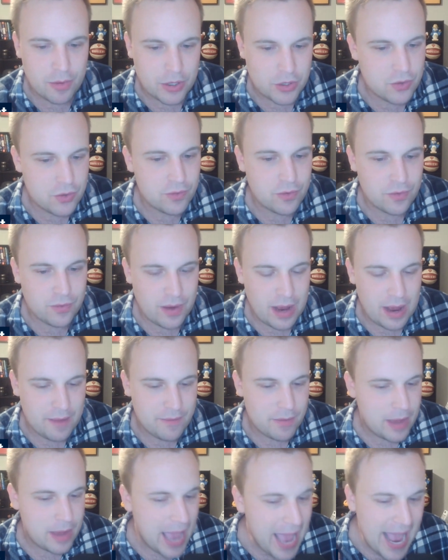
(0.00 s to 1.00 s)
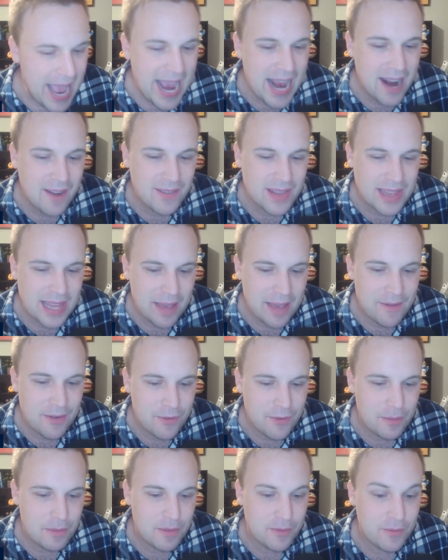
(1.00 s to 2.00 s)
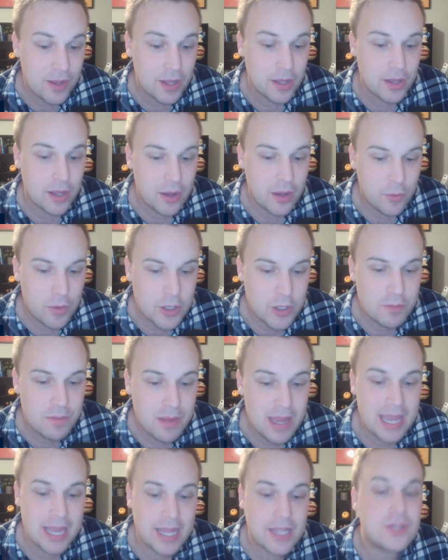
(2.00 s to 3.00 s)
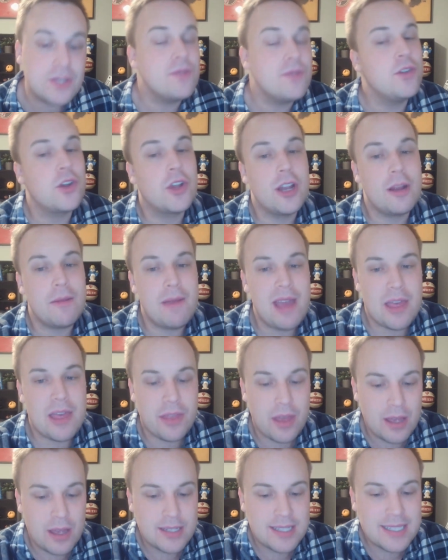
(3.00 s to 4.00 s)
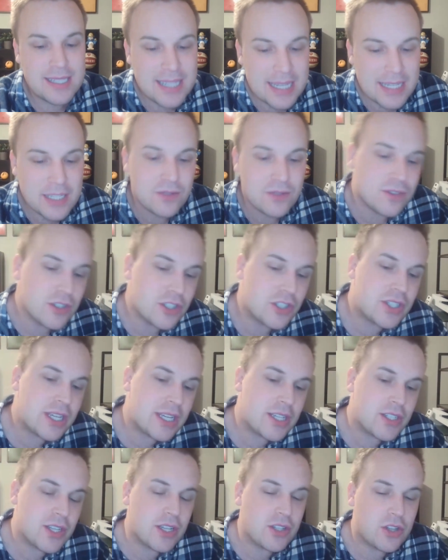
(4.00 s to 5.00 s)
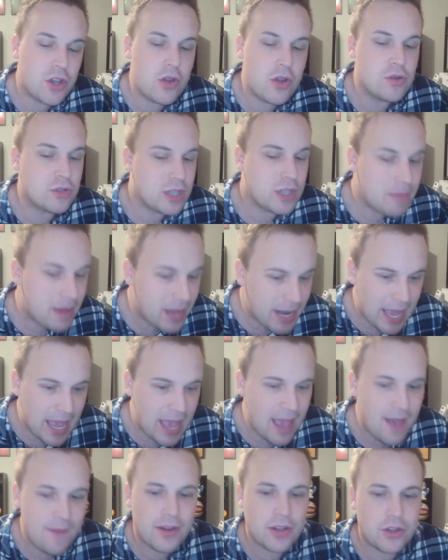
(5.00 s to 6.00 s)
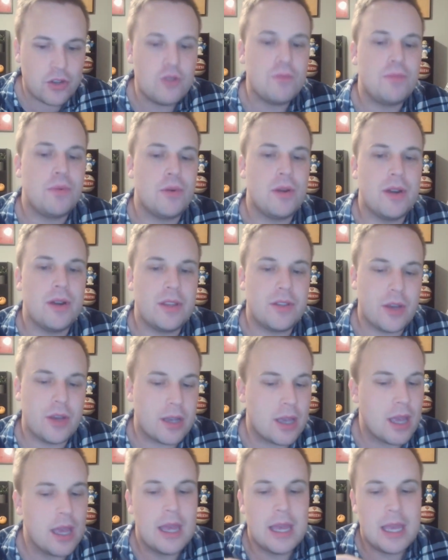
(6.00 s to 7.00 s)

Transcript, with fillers: two for five. eight of eleven from the field, which means, if you're good at math, six for six on twos. He made every two-pointer he took.